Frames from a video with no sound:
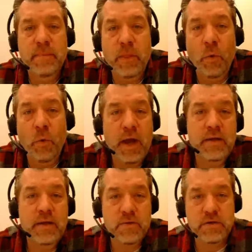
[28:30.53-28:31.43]
or
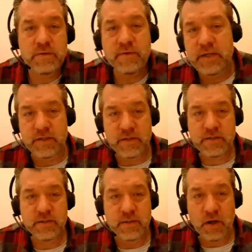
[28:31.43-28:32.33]
another
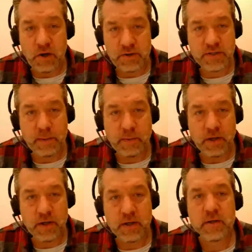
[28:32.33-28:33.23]
device that are
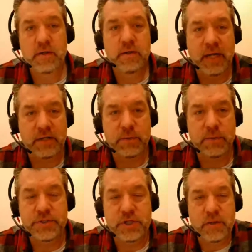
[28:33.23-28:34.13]
similar next to
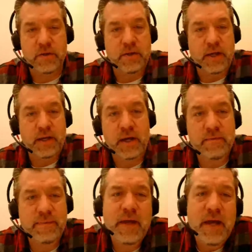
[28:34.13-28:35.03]
each other. Like
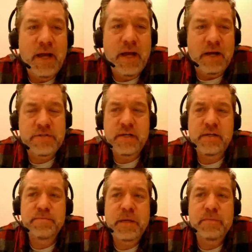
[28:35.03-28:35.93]
I've
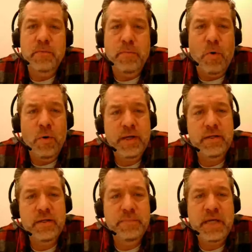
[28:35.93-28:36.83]
seen people point
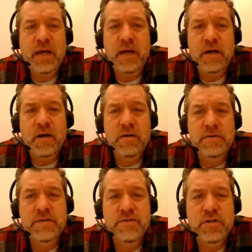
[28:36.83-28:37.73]
PIR
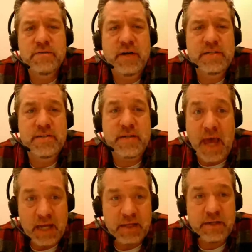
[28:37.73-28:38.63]
sensor devices
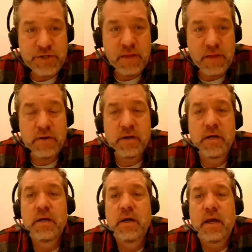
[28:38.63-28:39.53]
at each other,
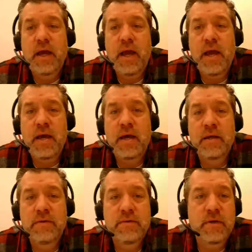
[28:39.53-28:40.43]

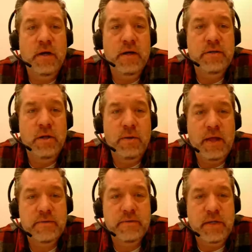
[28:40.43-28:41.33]
and
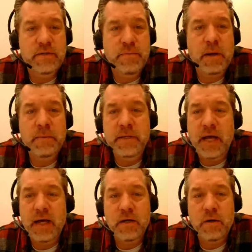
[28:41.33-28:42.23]
that's probably
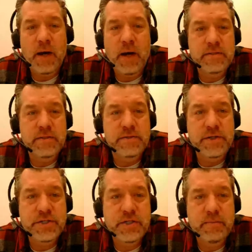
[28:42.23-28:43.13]
not a wise
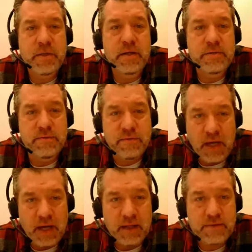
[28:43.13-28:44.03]
decision because you've
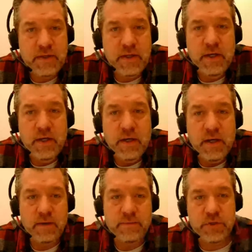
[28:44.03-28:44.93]
got
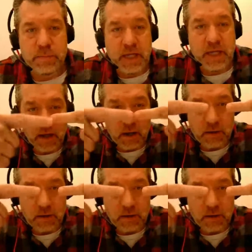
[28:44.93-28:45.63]
two PIR